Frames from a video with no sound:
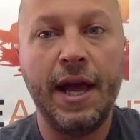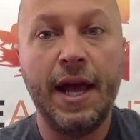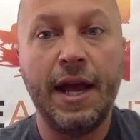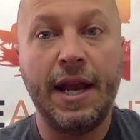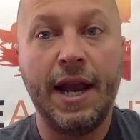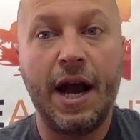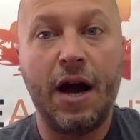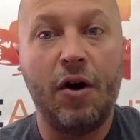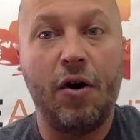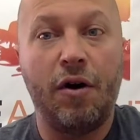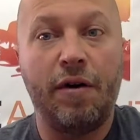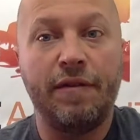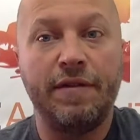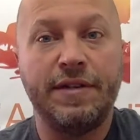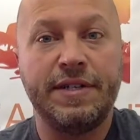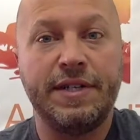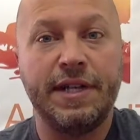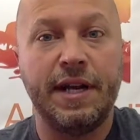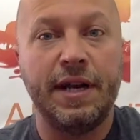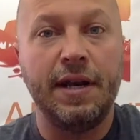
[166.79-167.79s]
Now all of a
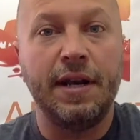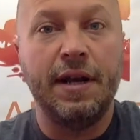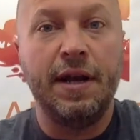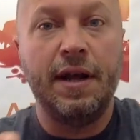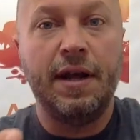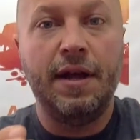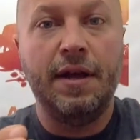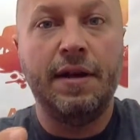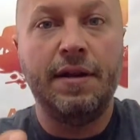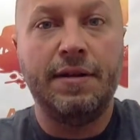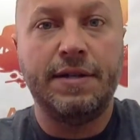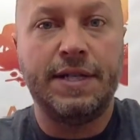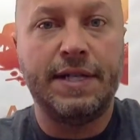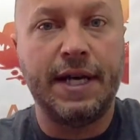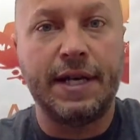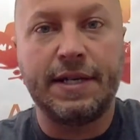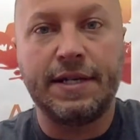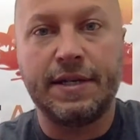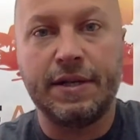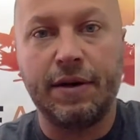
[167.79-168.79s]
sudden
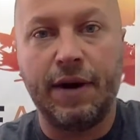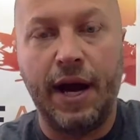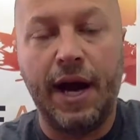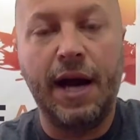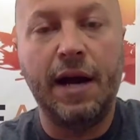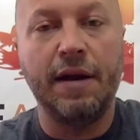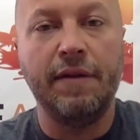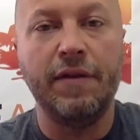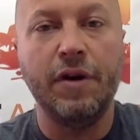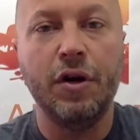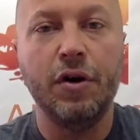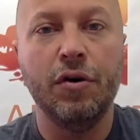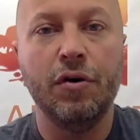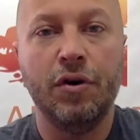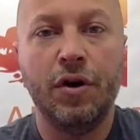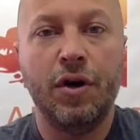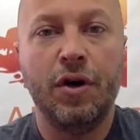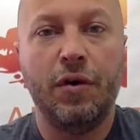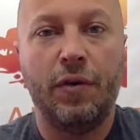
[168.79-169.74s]
6 or 8 of you